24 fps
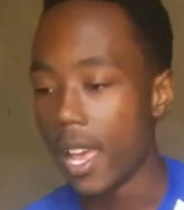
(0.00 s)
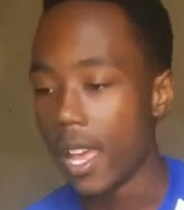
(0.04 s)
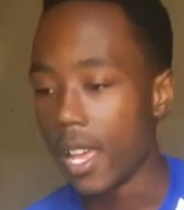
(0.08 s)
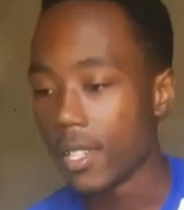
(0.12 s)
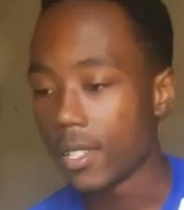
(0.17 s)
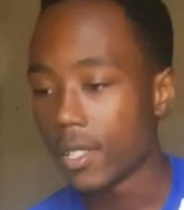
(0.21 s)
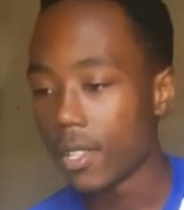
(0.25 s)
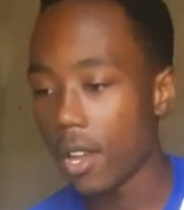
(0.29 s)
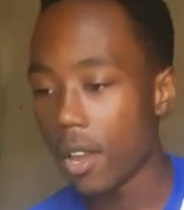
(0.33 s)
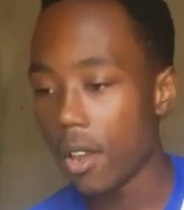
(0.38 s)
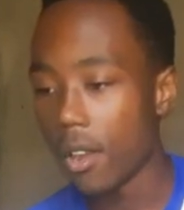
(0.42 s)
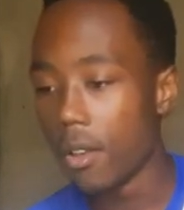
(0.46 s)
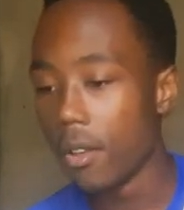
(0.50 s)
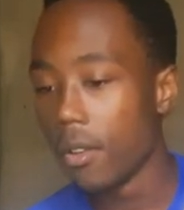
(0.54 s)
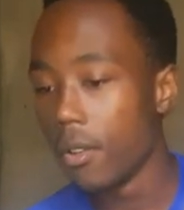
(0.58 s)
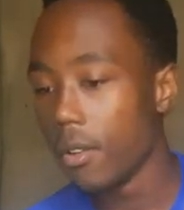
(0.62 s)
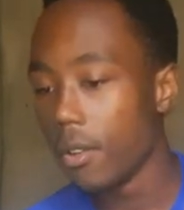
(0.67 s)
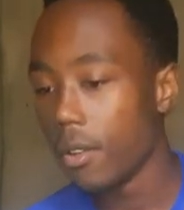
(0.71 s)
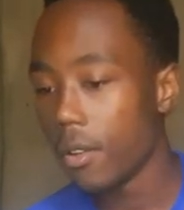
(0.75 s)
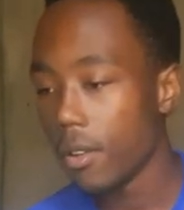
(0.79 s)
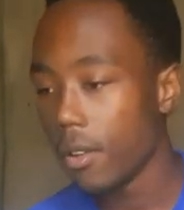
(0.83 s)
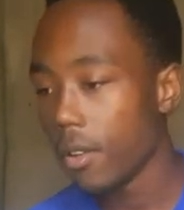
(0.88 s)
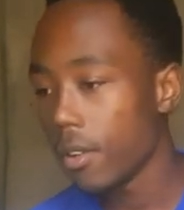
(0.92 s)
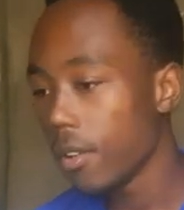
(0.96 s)
So,
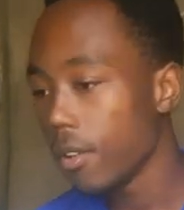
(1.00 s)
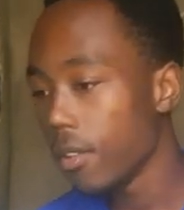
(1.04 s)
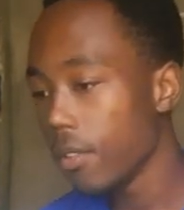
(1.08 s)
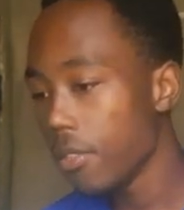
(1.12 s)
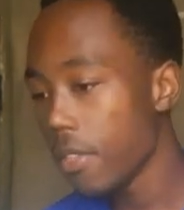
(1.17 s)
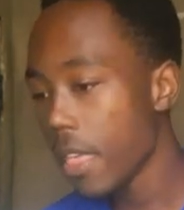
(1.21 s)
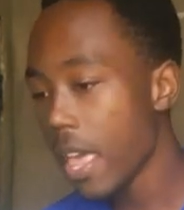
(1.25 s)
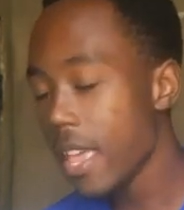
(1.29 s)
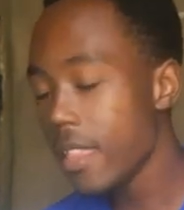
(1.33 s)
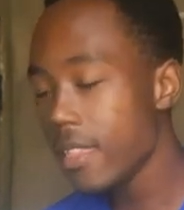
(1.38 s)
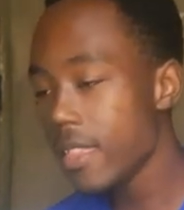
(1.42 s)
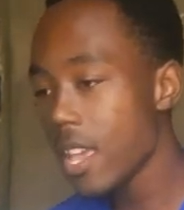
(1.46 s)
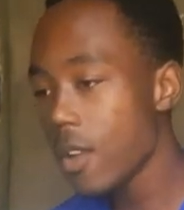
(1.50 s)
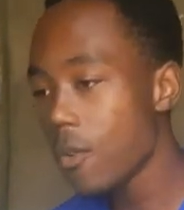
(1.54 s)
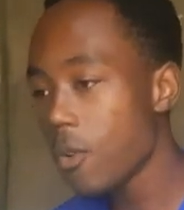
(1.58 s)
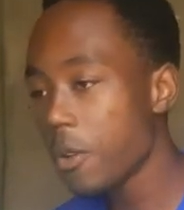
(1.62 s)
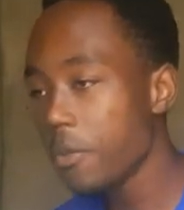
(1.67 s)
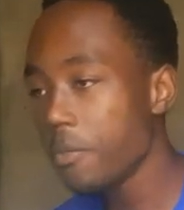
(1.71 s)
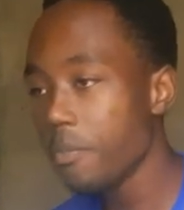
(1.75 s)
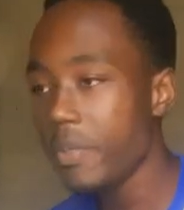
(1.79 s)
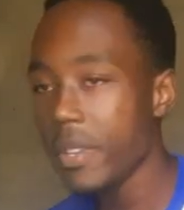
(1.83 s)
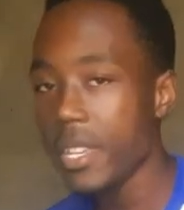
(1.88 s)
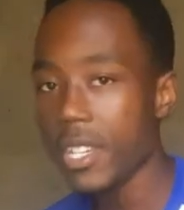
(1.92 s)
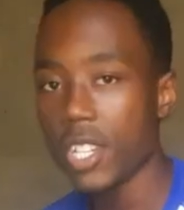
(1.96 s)
and there
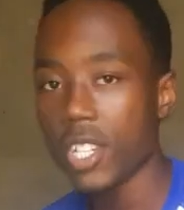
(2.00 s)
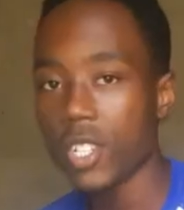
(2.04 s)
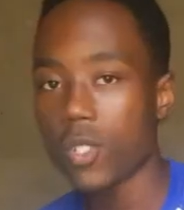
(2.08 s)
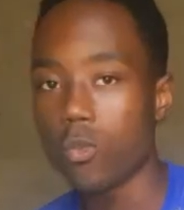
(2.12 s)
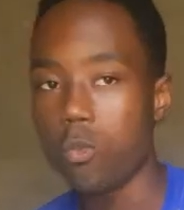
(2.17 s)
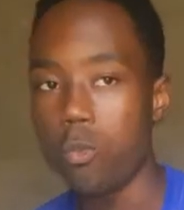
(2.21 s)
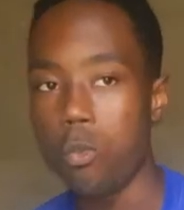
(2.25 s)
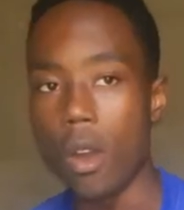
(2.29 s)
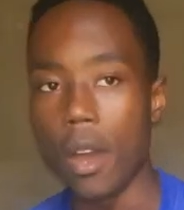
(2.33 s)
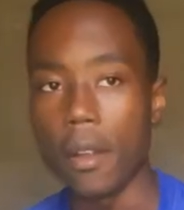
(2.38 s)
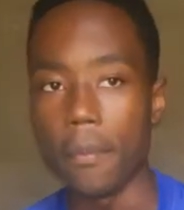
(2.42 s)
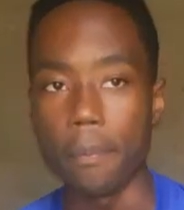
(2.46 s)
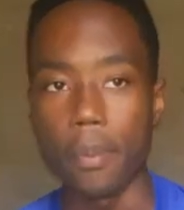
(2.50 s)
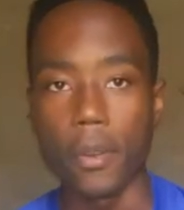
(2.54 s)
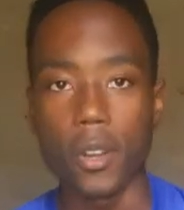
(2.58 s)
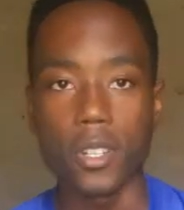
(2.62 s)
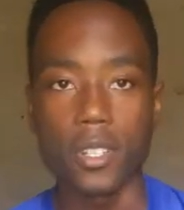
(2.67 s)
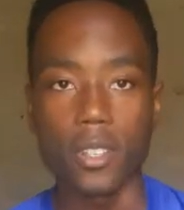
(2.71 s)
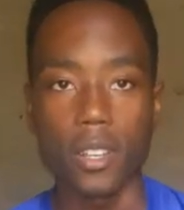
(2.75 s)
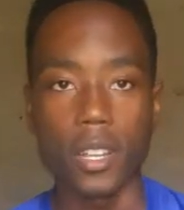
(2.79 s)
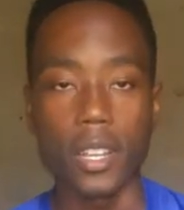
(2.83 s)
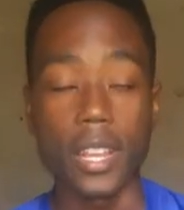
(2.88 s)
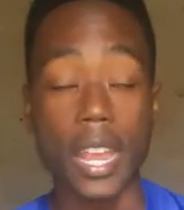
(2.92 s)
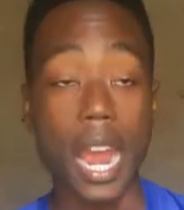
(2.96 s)
won't be just one
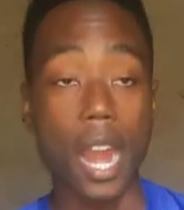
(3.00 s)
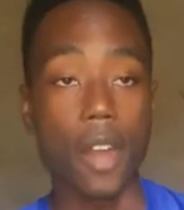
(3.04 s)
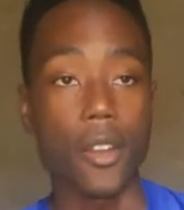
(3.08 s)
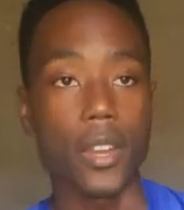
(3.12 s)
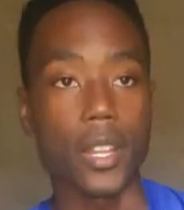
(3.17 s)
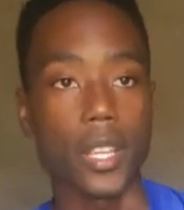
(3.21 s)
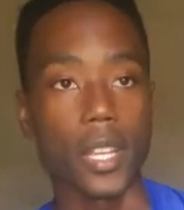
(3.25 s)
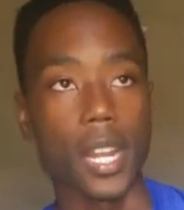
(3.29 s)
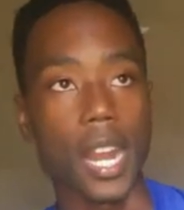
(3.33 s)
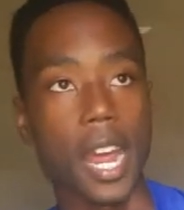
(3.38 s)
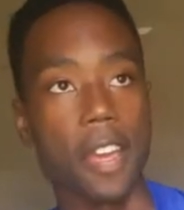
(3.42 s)
person carrying it.